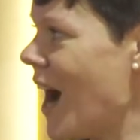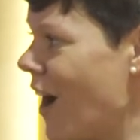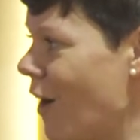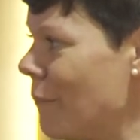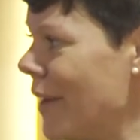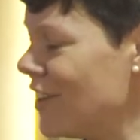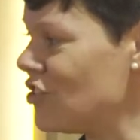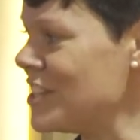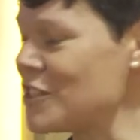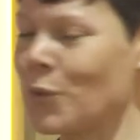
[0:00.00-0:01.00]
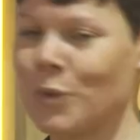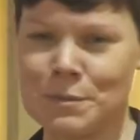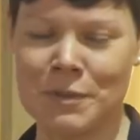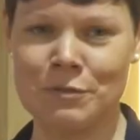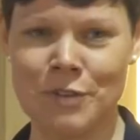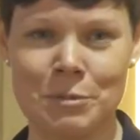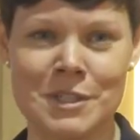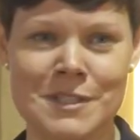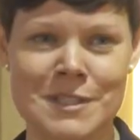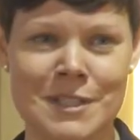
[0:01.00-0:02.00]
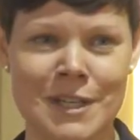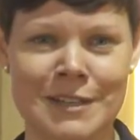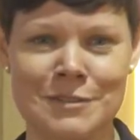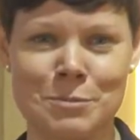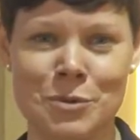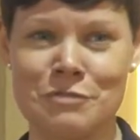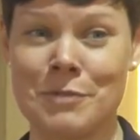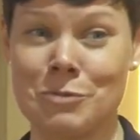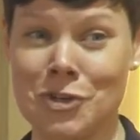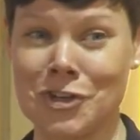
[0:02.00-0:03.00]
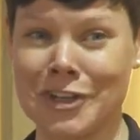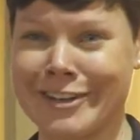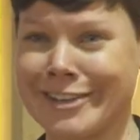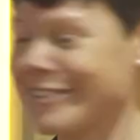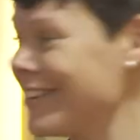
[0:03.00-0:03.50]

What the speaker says: And she's always been a fabulous kind of supporter of my work, and I